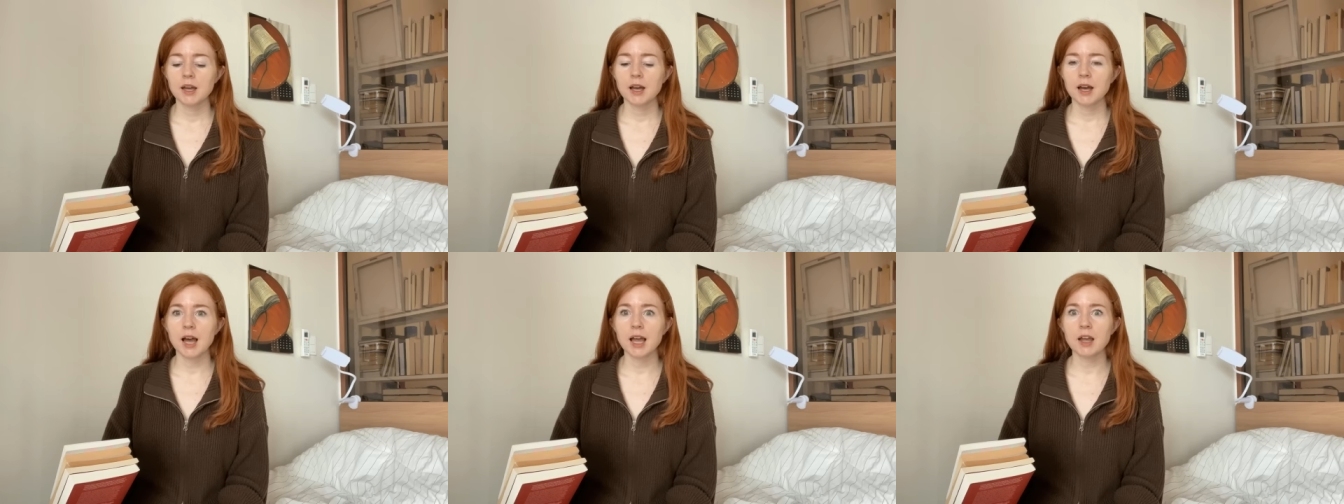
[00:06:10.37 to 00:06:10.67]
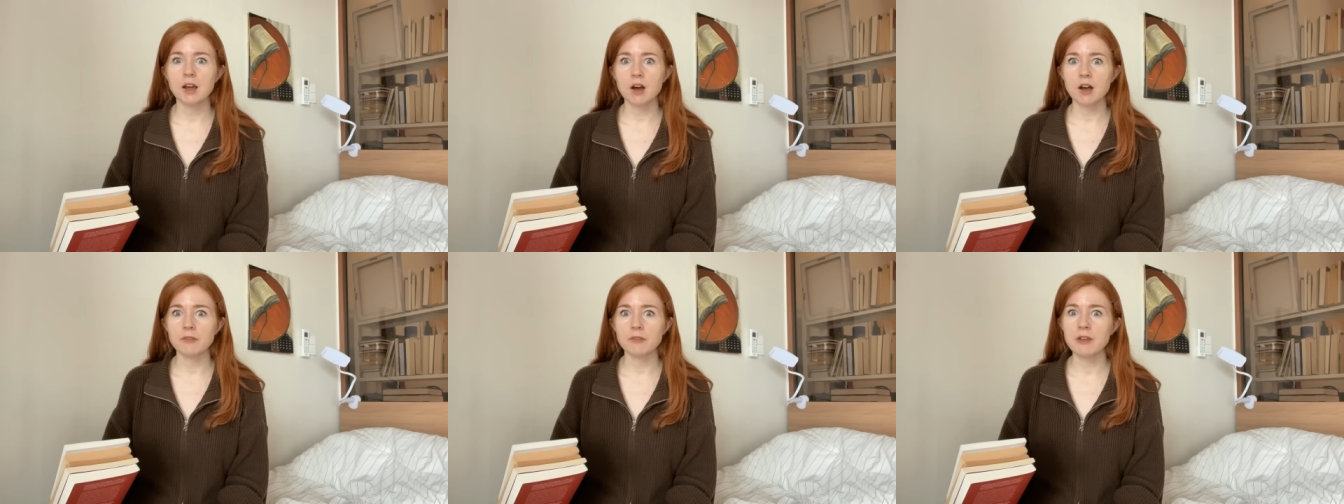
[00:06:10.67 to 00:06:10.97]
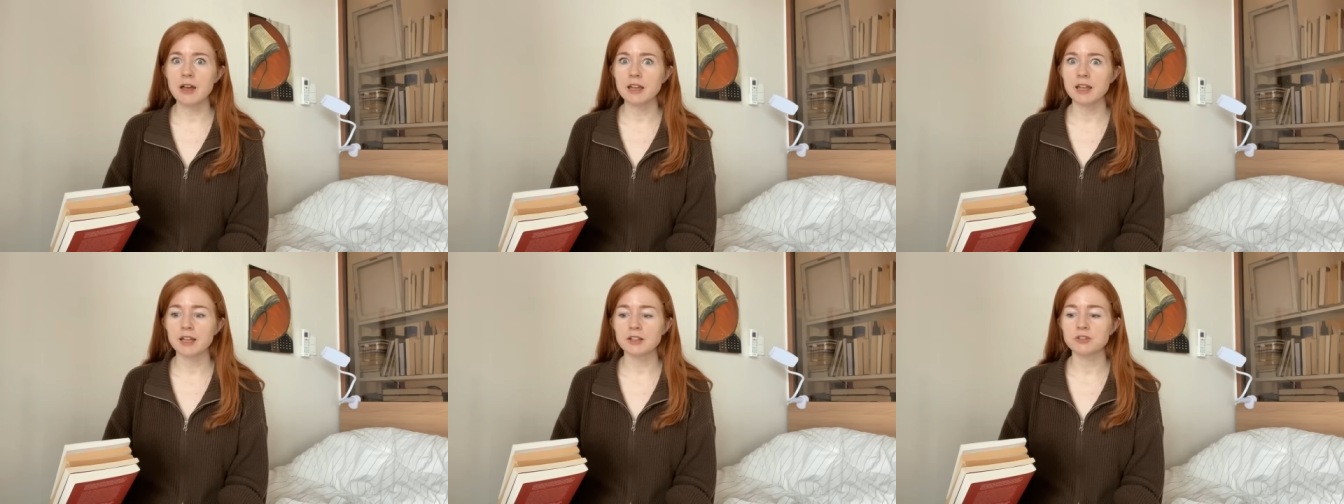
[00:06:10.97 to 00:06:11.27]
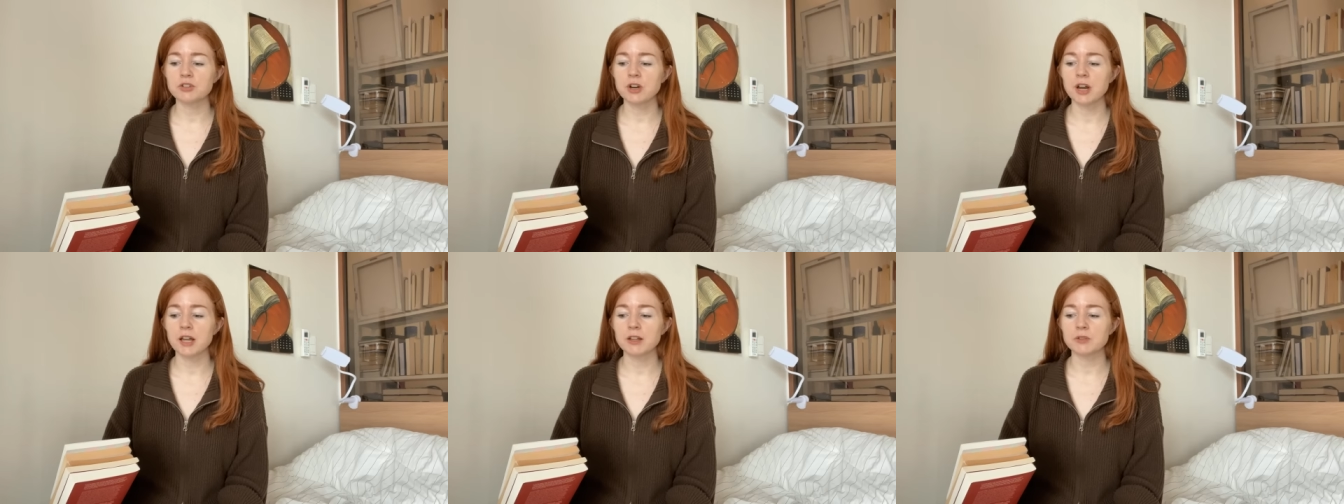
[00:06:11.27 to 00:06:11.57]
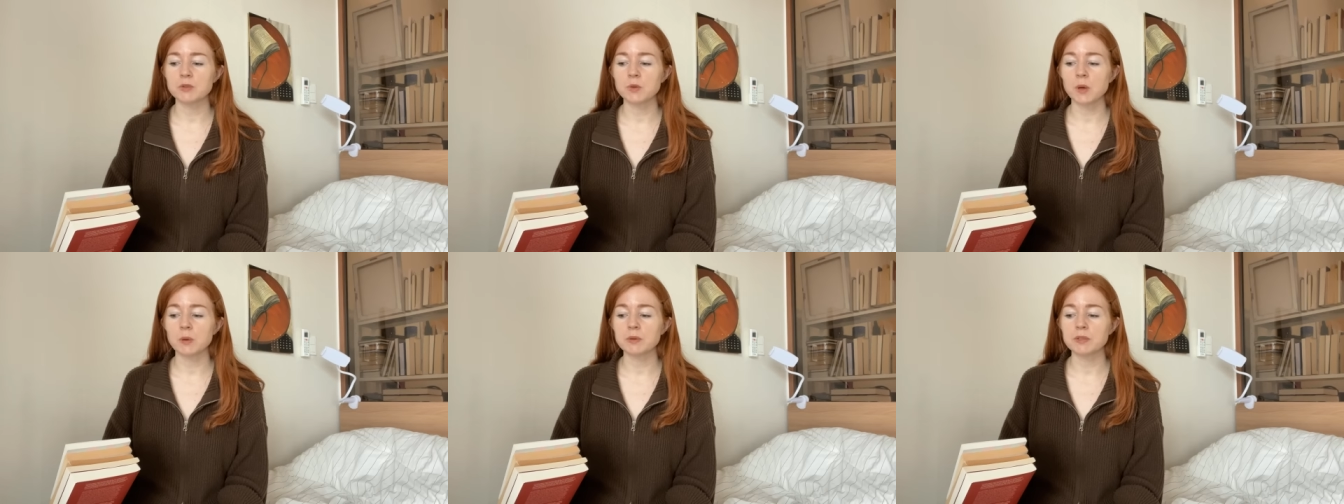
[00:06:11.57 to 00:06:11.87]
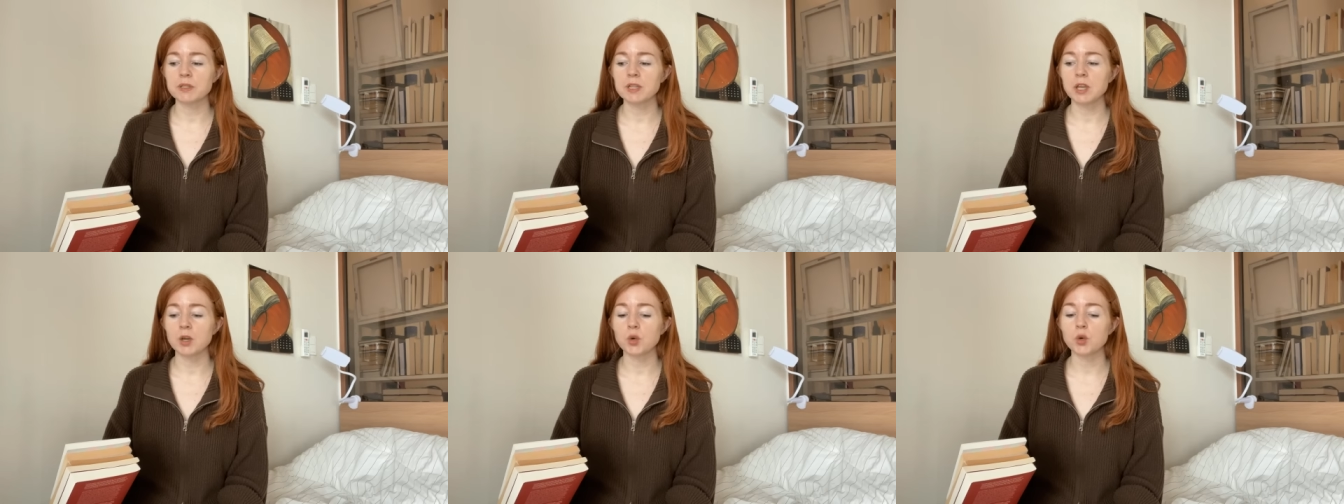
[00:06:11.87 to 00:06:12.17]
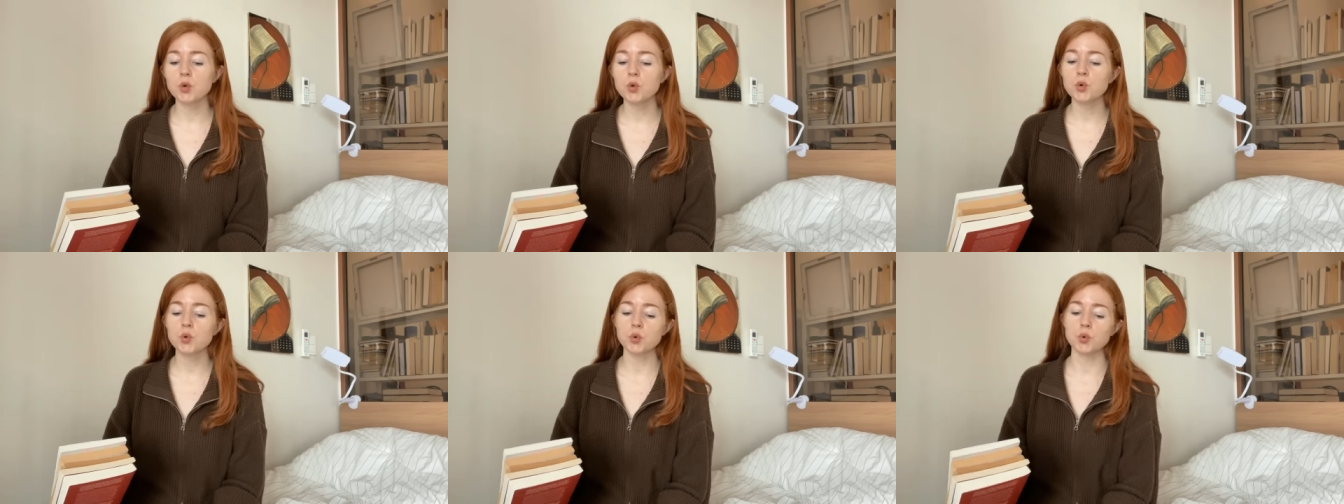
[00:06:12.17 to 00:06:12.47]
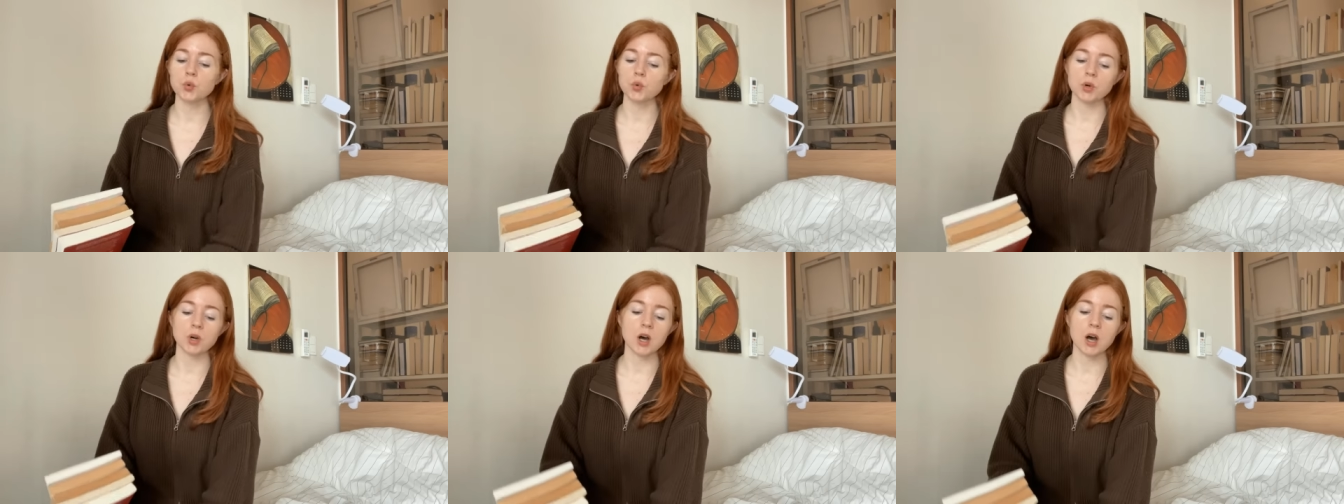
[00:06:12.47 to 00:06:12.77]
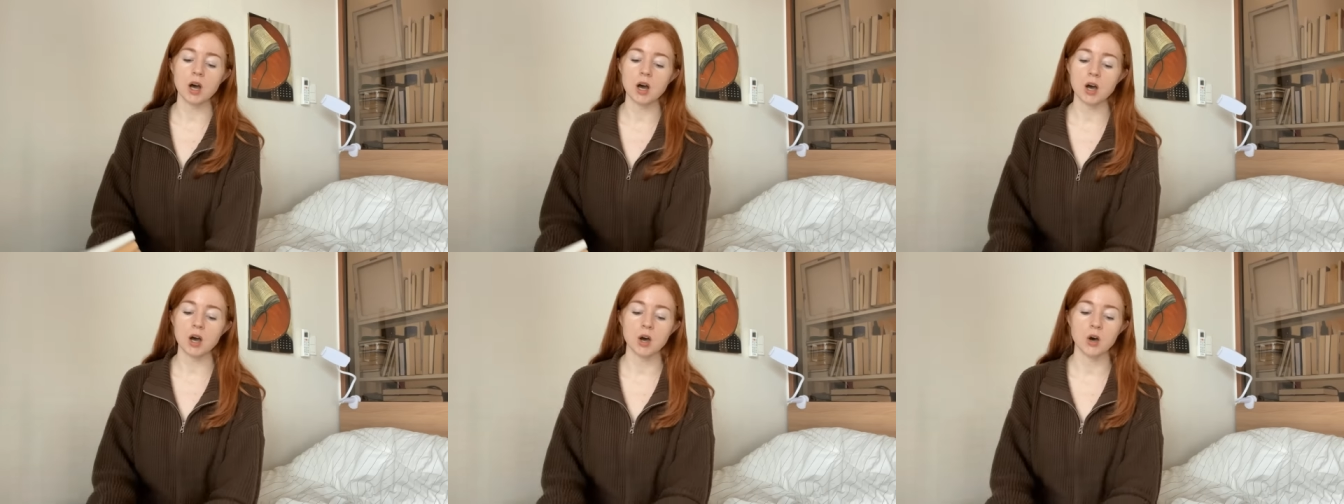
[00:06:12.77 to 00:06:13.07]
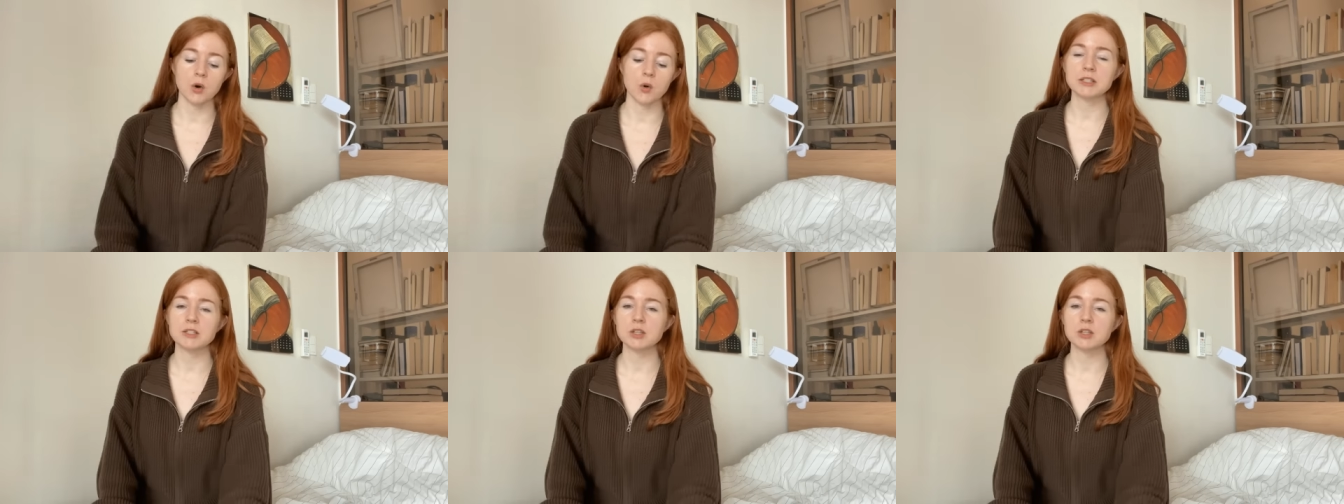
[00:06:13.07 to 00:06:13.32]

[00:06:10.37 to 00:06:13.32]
I got that yesterday, and so I was like, ooh, uh-oh.